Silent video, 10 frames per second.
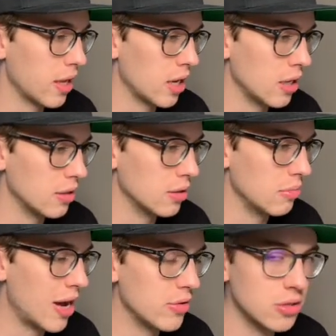And
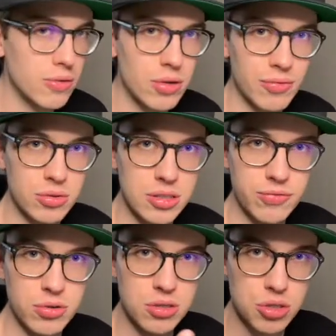obviously, if you have a
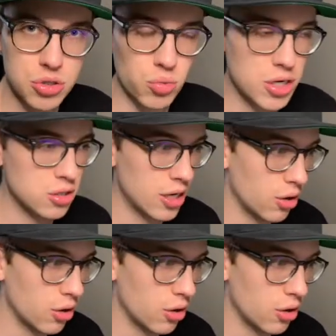different situation at